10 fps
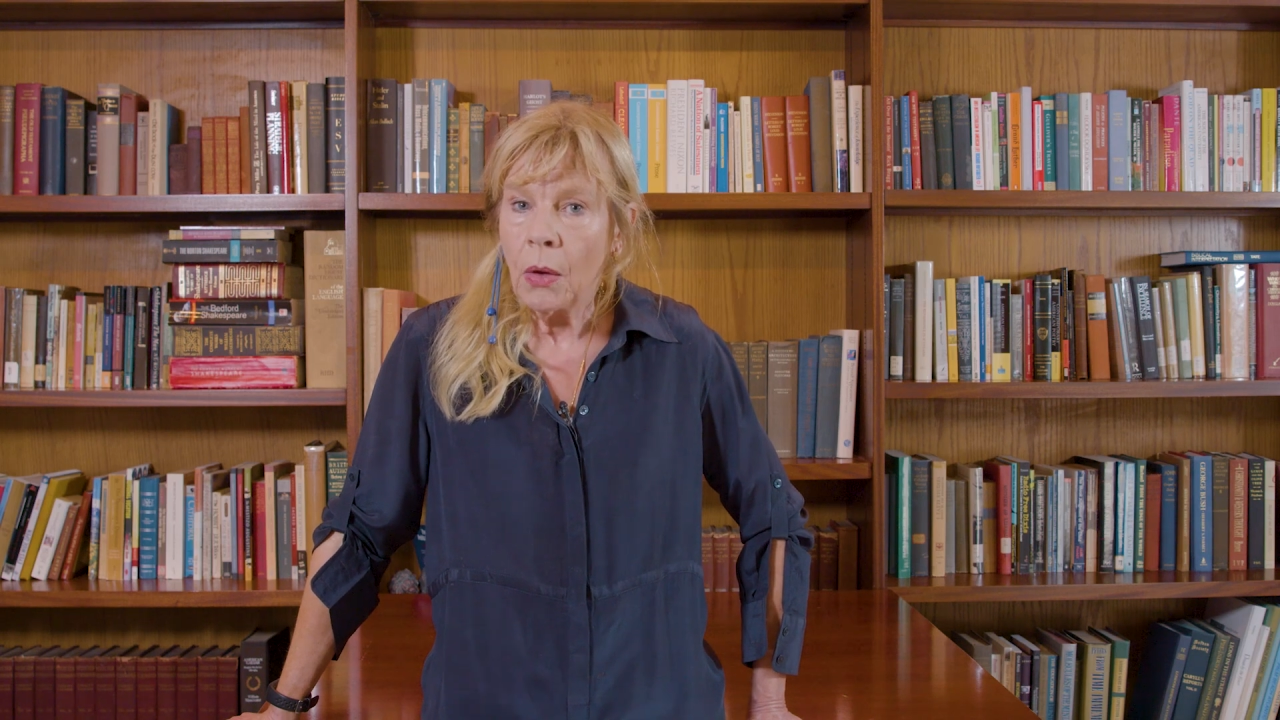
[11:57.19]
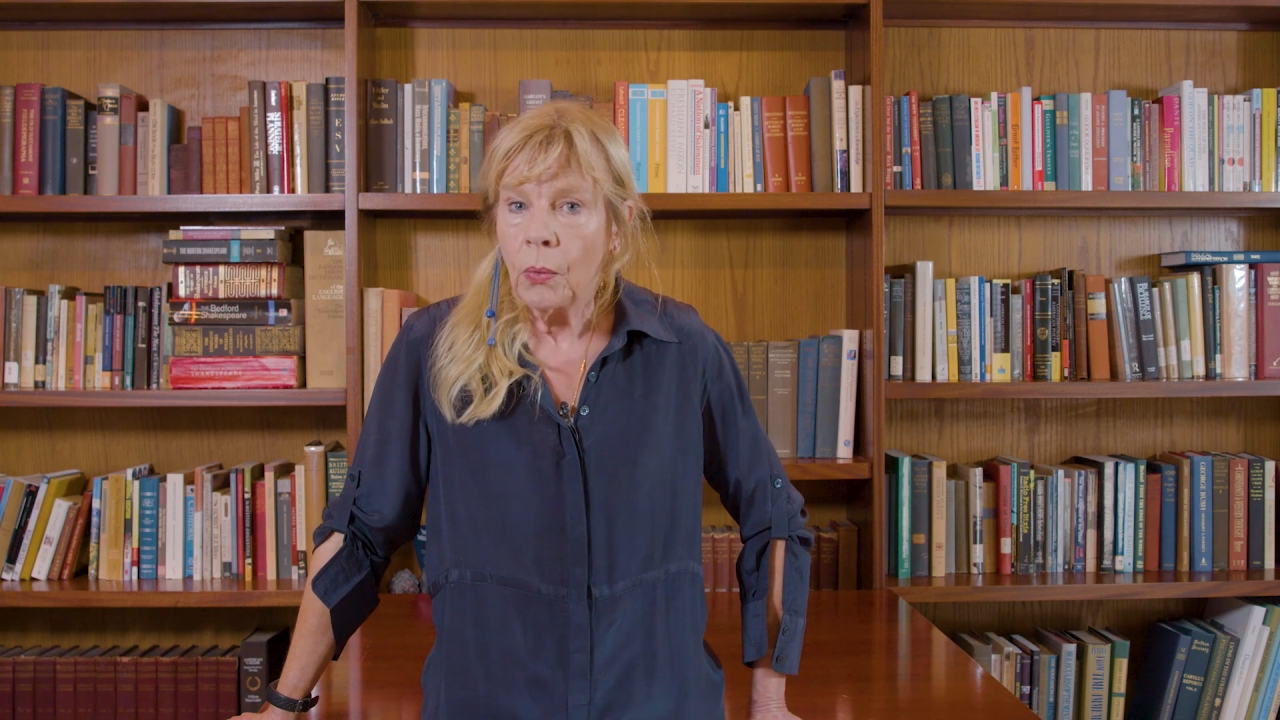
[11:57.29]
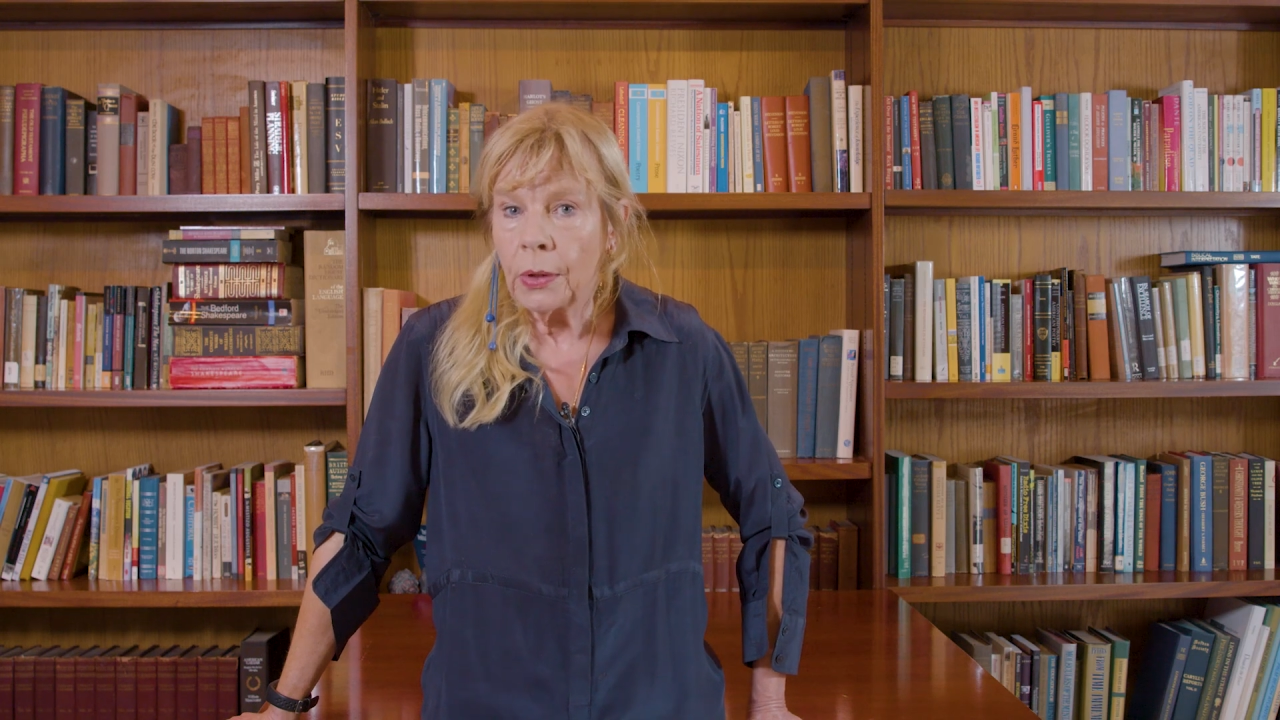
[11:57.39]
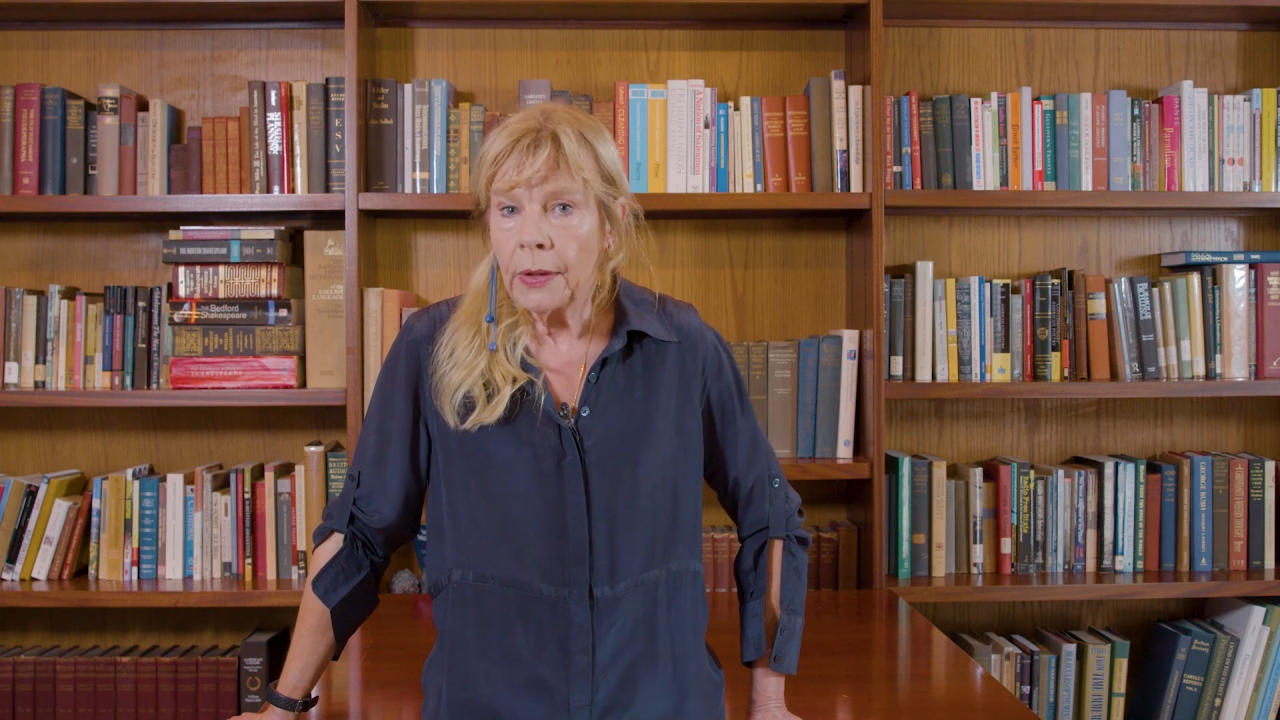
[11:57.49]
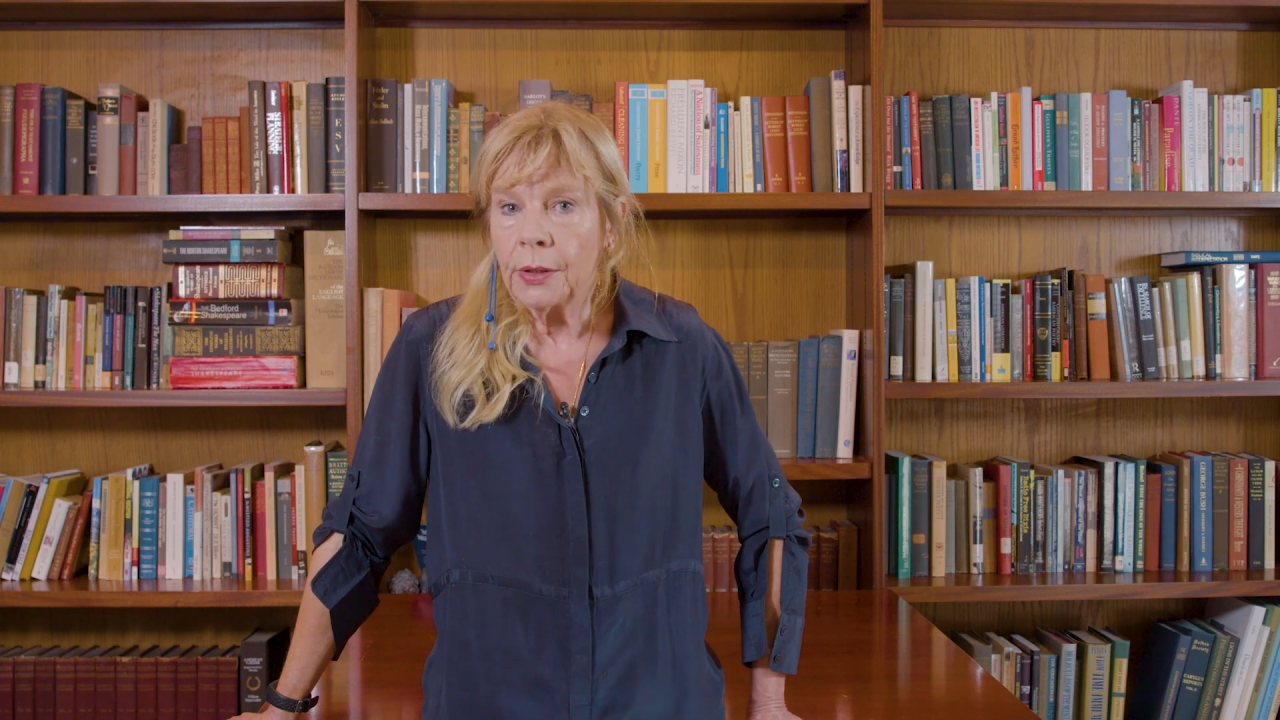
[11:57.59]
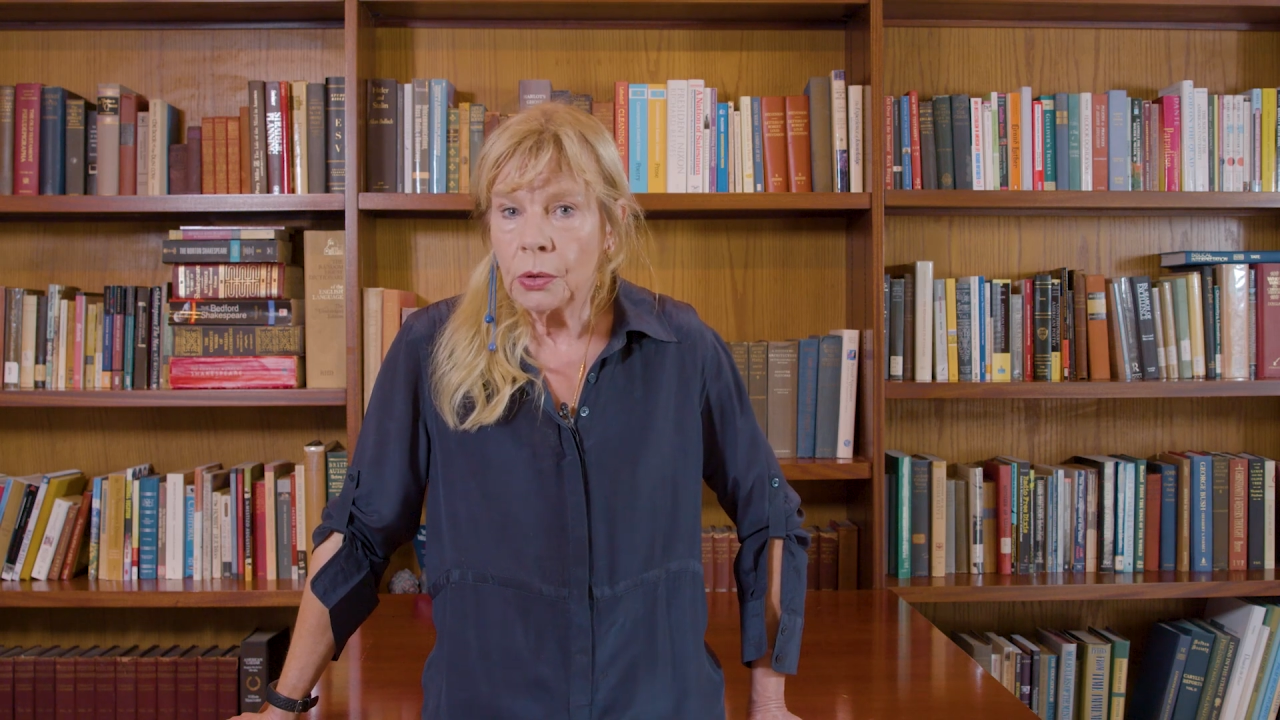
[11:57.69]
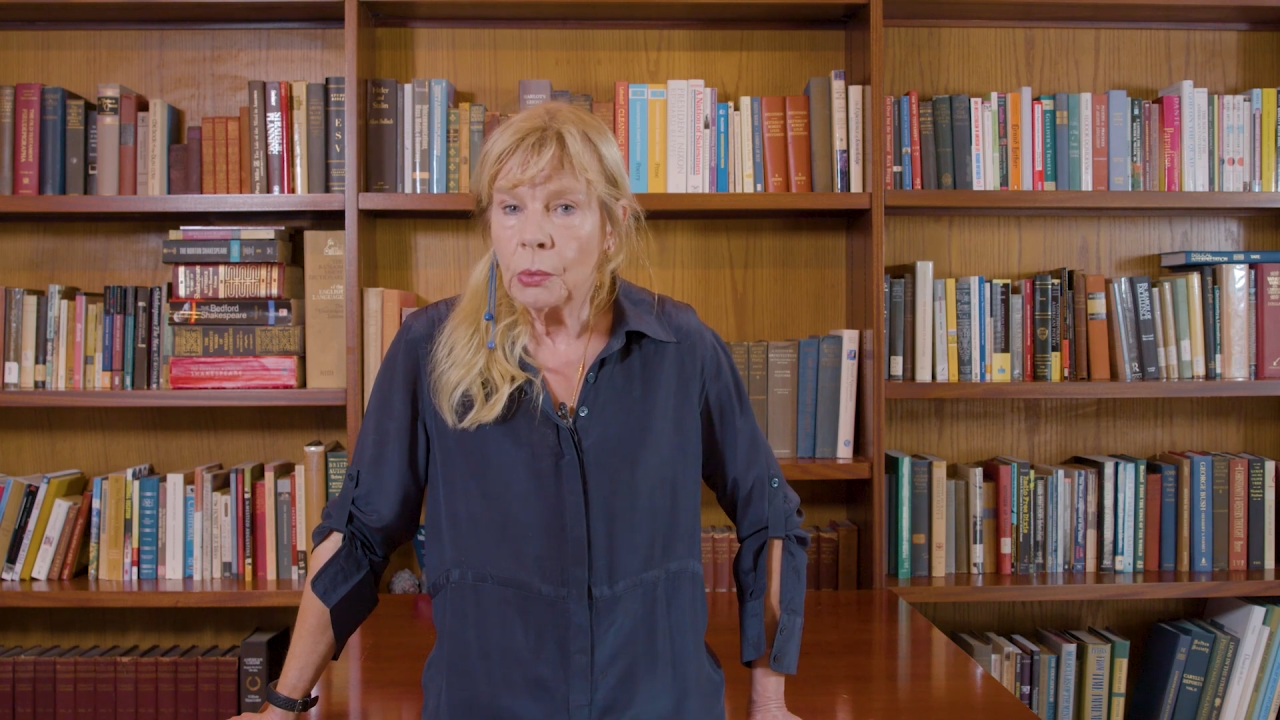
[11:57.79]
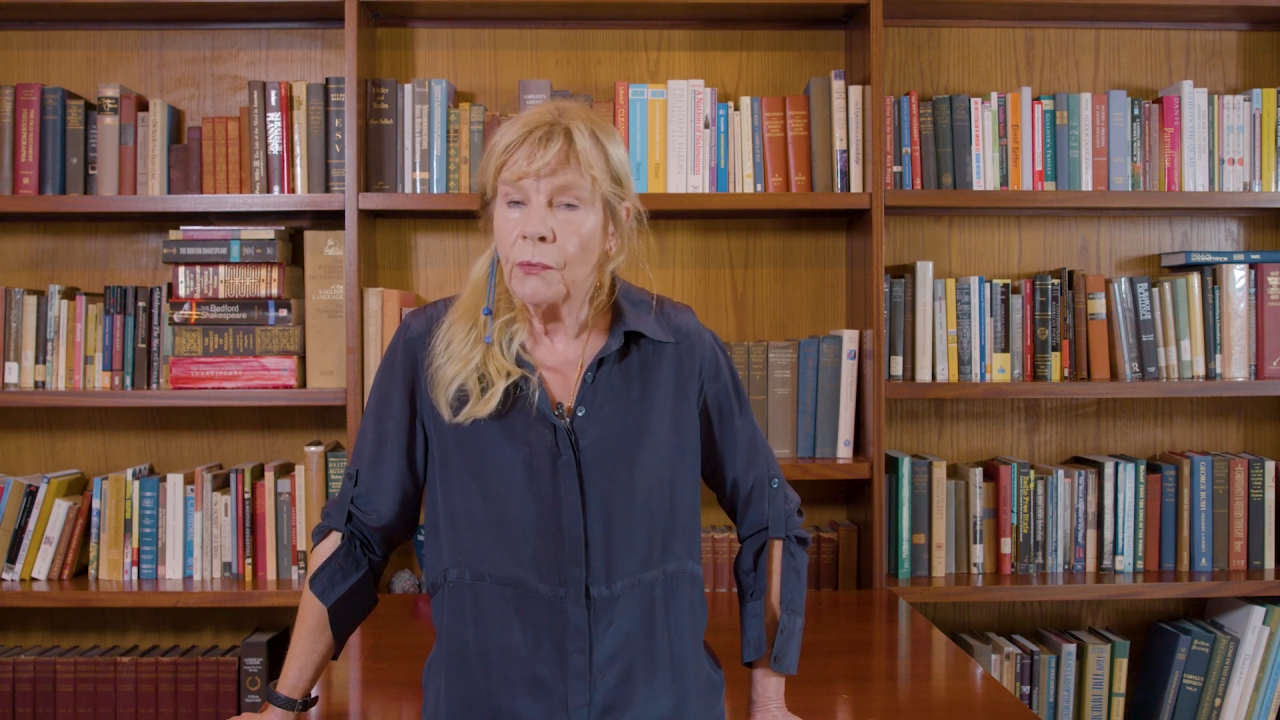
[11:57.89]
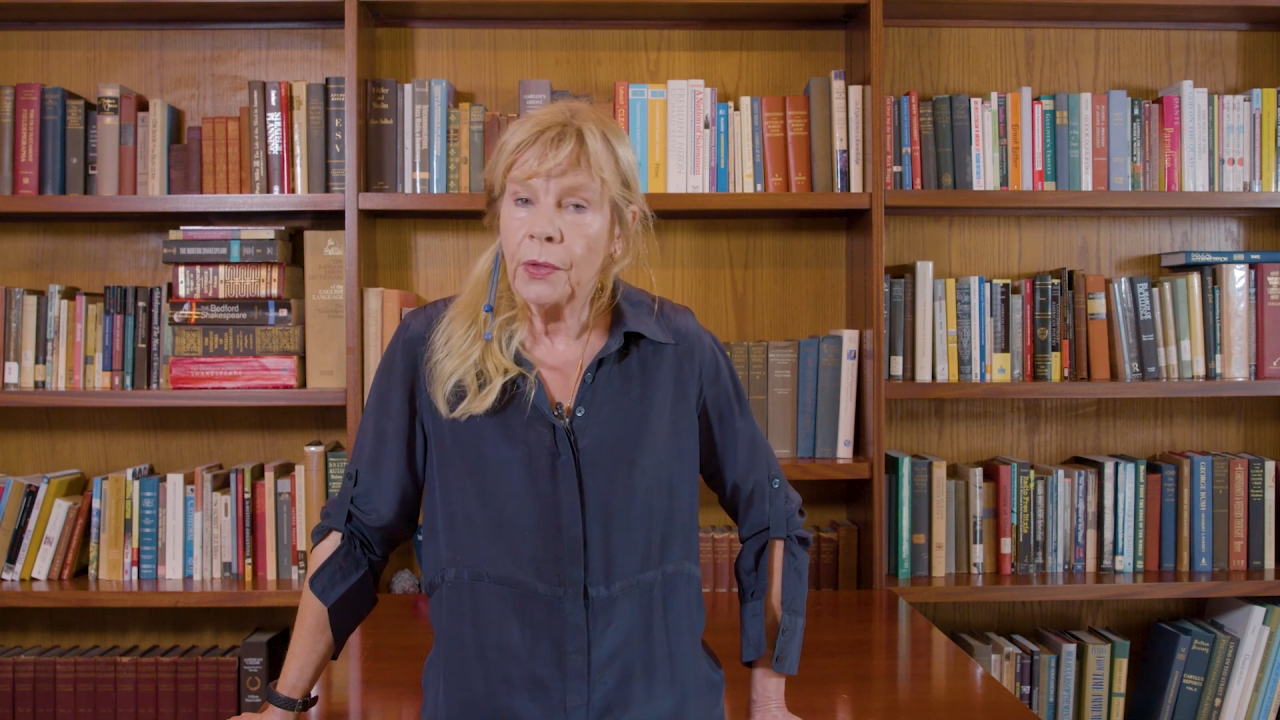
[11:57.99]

What do they do